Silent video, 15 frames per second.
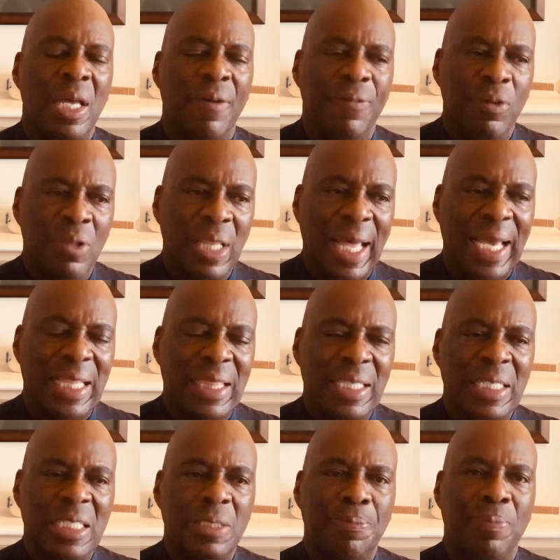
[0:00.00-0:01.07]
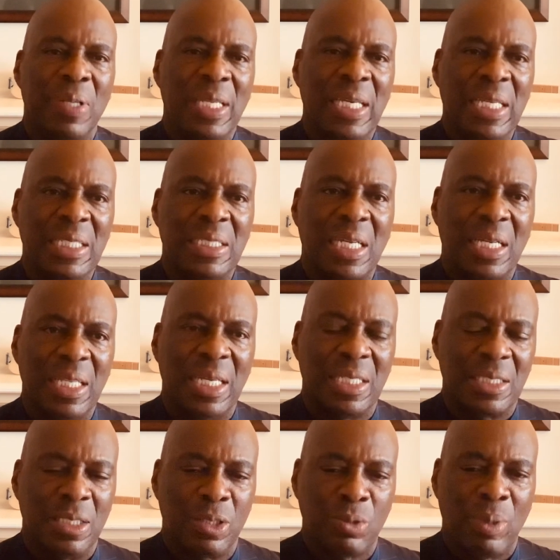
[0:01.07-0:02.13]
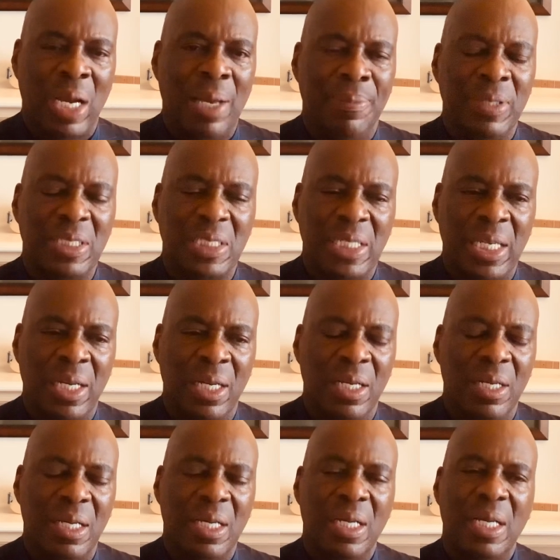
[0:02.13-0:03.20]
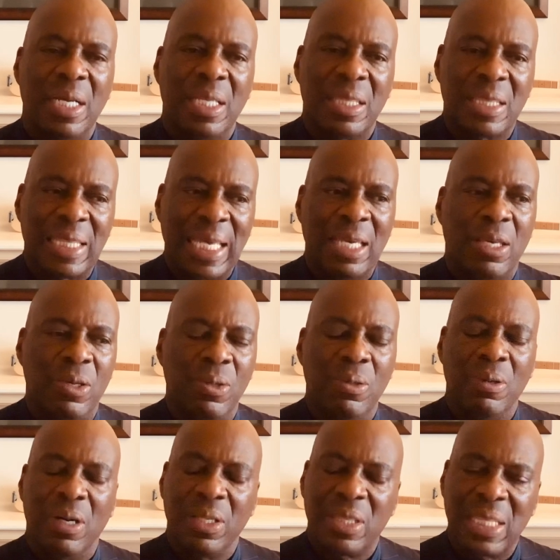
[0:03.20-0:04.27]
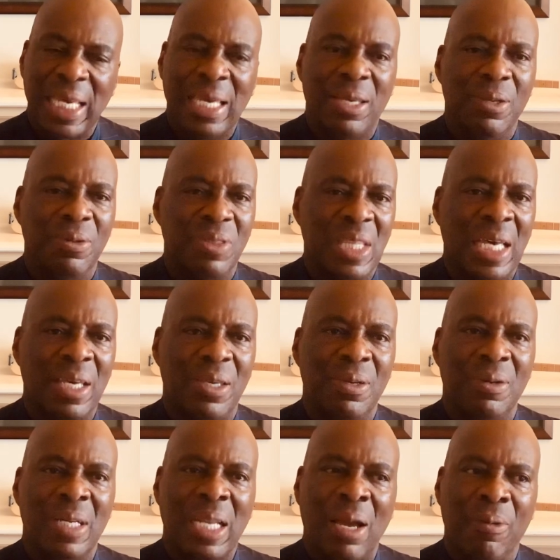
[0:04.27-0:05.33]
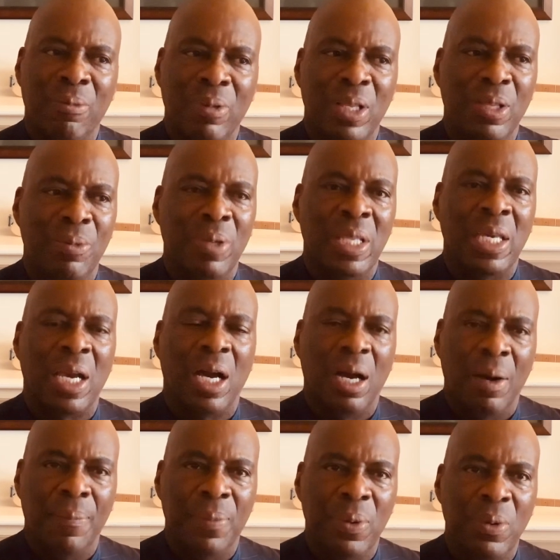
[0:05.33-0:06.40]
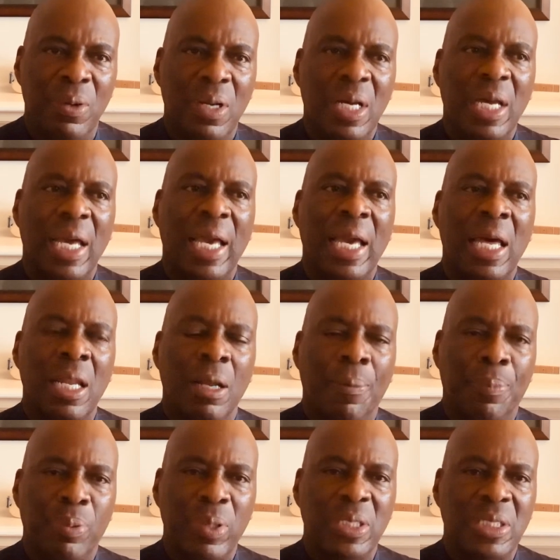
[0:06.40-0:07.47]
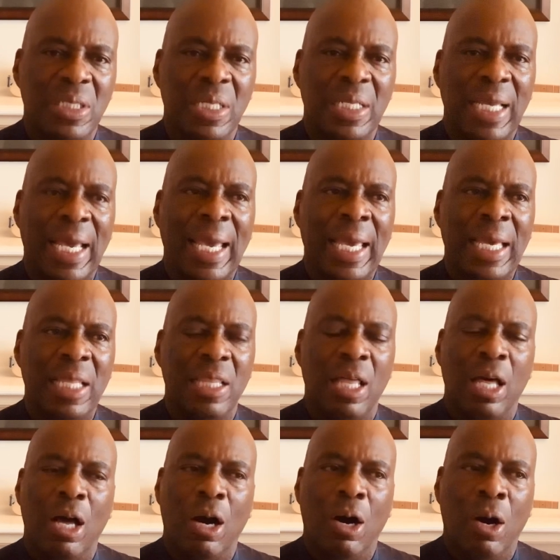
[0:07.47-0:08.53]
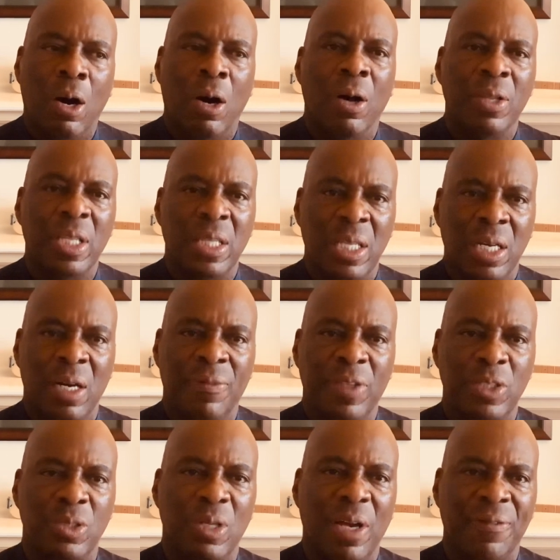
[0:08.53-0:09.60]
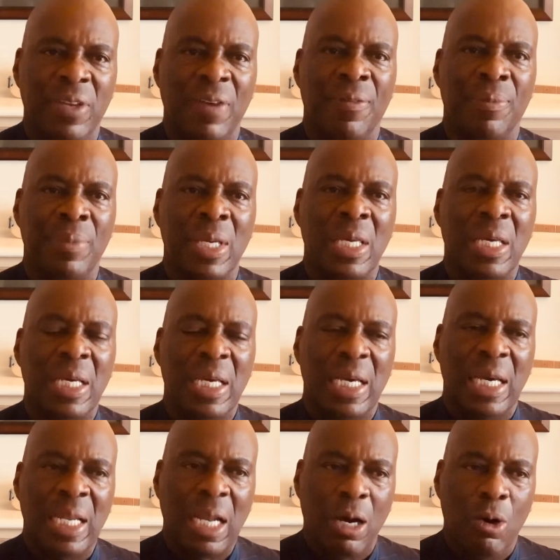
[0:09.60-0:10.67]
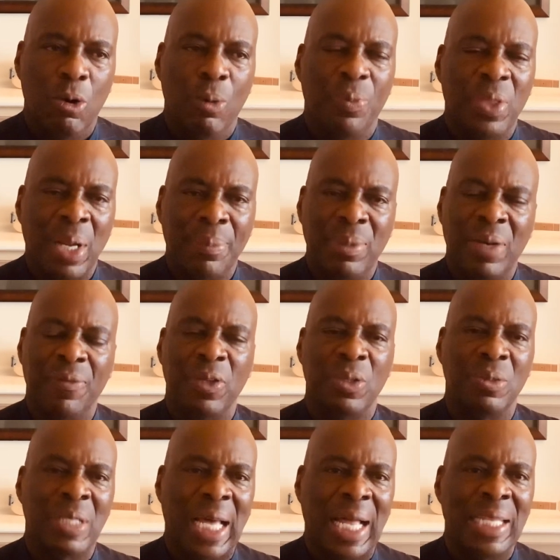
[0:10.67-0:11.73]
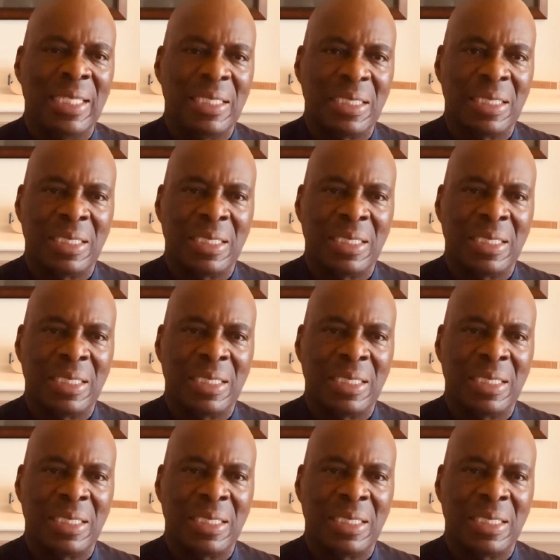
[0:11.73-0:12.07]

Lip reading: If you like this, please click subscribe and share. Thank you, thank you, thank you. And I really, really humble and appreciate all the love that you have given me. And I hope that I'm giving you knowledge.